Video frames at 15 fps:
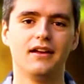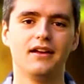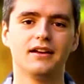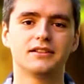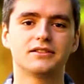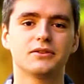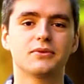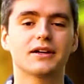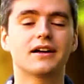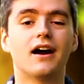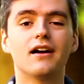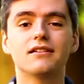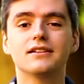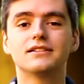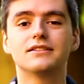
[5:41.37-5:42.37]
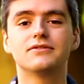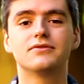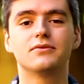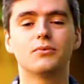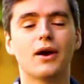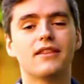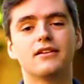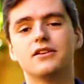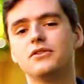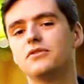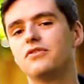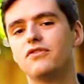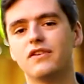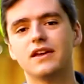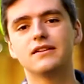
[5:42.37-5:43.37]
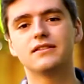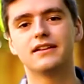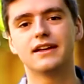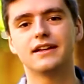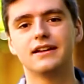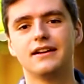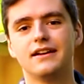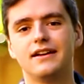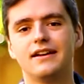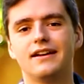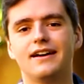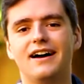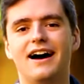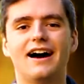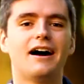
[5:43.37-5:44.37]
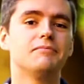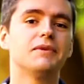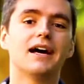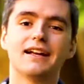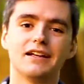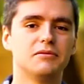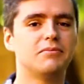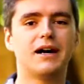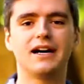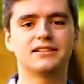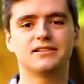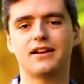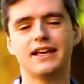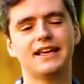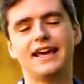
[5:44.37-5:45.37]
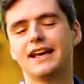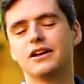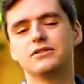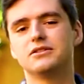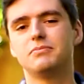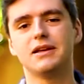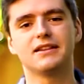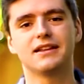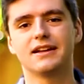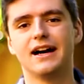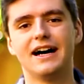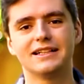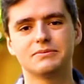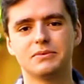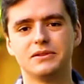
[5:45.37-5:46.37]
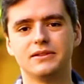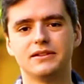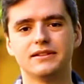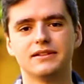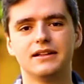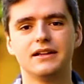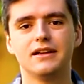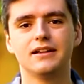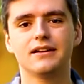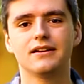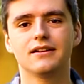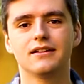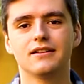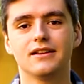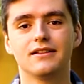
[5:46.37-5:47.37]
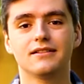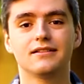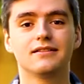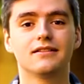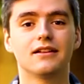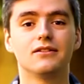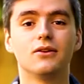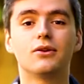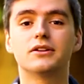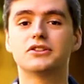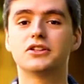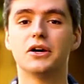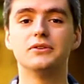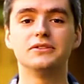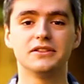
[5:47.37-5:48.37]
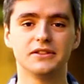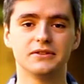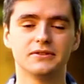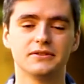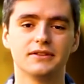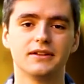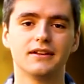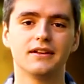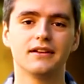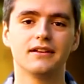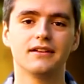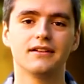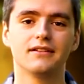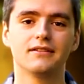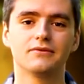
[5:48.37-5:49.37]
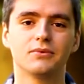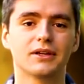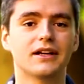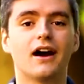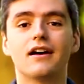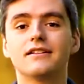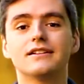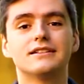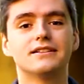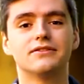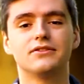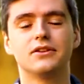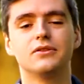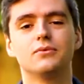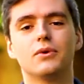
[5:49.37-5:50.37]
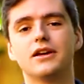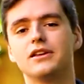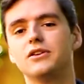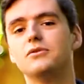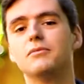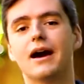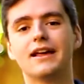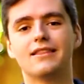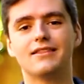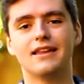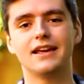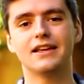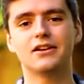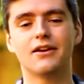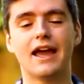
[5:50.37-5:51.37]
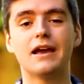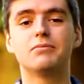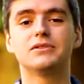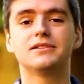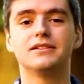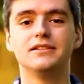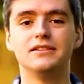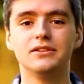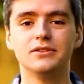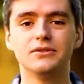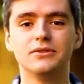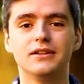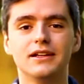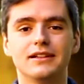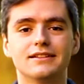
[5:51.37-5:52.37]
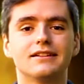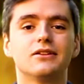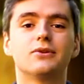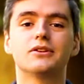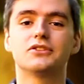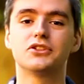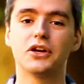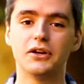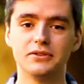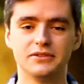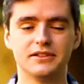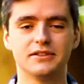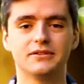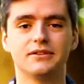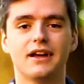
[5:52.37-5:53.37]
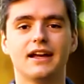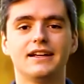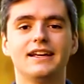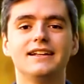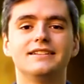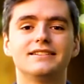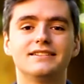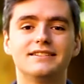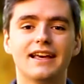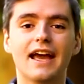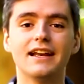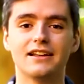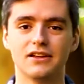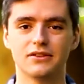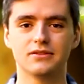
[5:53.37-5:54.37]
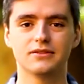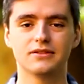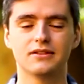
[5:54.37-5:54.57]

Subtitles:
So regardless of whether you feel that, I'm not an apostle, I can't go speak the gospel, the Lord chose you. Regardless of what you might think you're able to do, the Lord chose you. And he set you